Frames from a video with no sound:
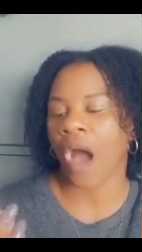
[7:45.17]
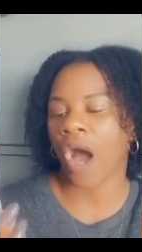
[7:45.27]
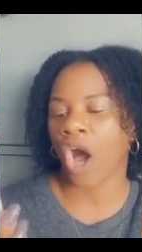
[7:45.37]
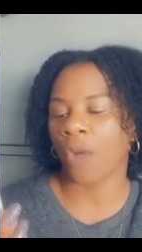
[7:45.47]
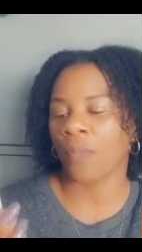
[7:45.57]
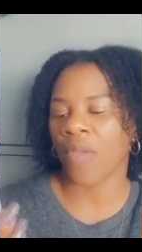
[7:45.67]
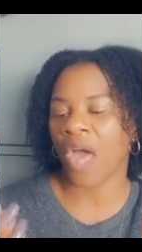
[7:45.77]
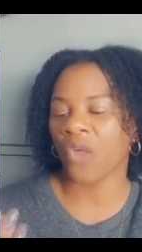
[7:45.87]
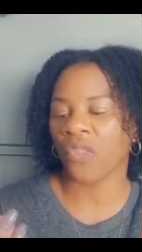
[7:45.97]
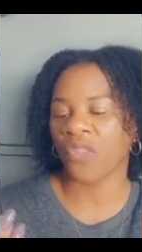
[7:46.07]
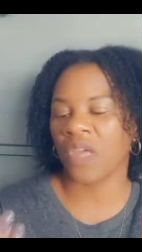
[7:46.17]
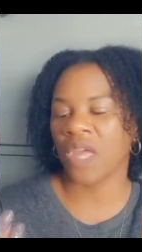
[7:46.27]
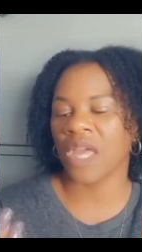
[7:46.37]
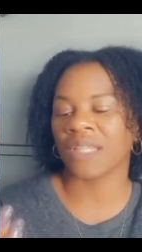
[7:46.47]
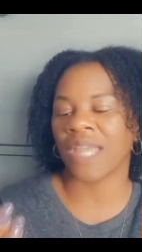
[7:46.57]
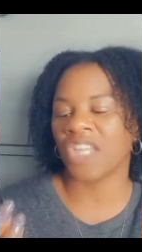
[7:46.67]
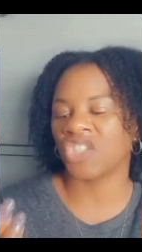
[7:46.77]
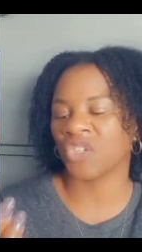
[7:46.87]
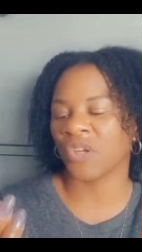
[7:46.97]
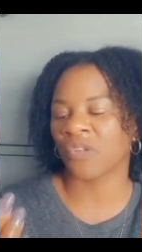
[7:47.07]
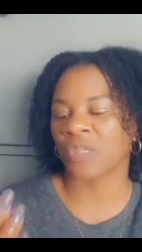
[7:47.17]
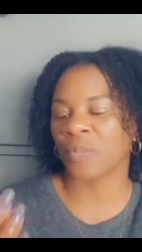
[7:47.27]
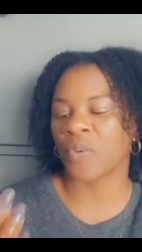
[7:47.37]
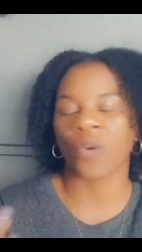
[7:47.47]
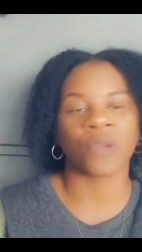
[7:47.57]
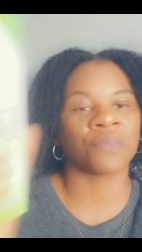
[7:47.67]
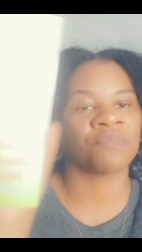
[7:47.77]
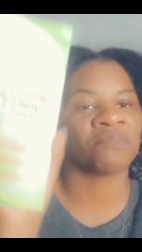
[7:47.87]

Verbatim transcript: um, healthy glandular support.